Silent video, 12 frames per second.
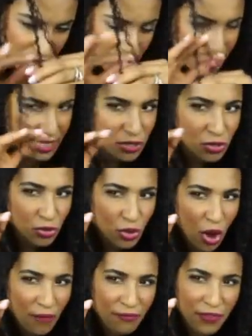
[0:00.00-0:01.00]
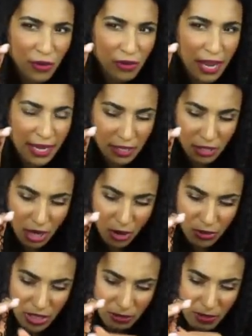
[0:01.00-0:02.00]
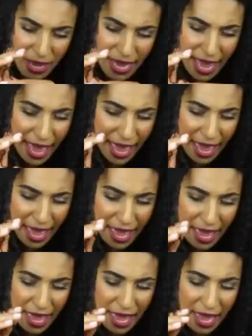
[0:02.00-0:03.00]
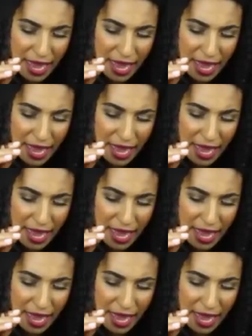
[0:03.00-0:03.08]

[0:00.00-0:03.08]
does not feel like it's coating my hair